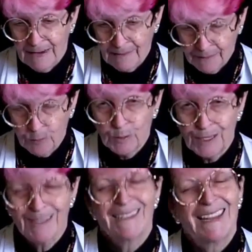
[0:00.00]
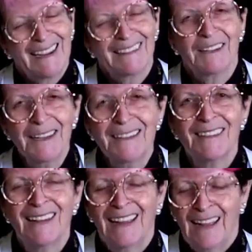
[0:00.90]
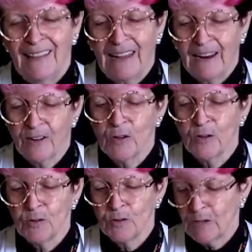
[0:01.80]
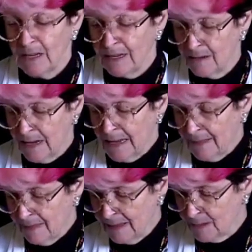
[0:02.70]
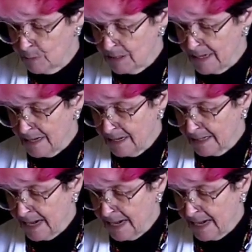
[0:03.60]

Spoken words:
influenced techniques that are used in this particular